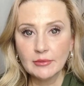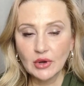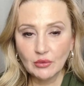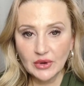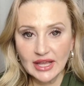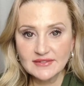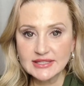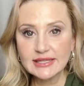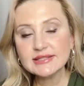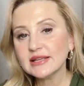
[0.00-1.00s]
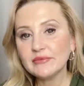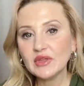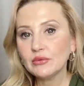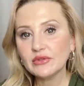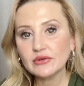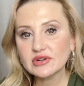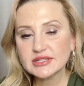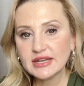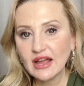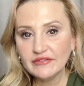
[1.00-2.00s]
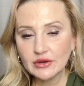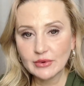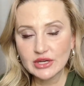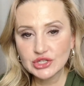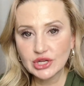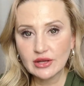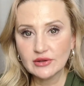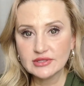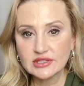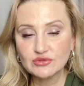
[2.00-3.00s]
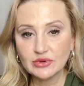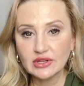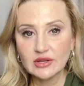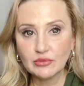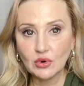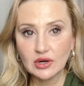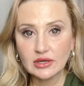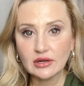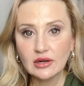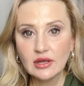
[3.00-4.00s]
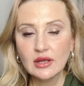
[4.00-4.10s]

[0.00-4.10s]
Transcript: But we have seen something with nurse staffing ratios that's really important.